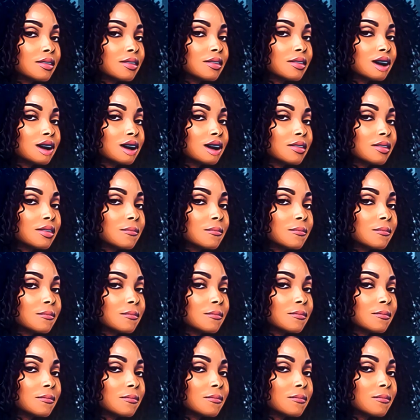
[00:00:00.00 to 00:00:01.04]
So, child, he's
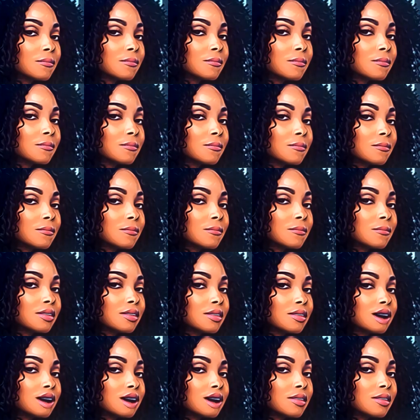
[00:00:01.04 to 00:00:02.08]
speaking his speech, and
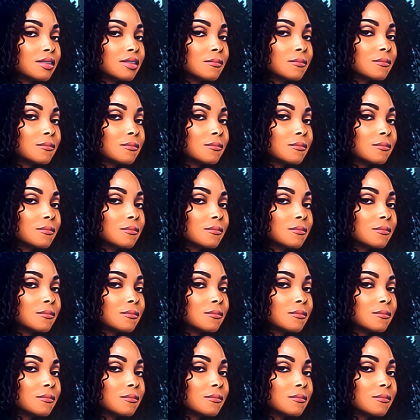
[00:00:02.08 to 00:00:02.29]
he said,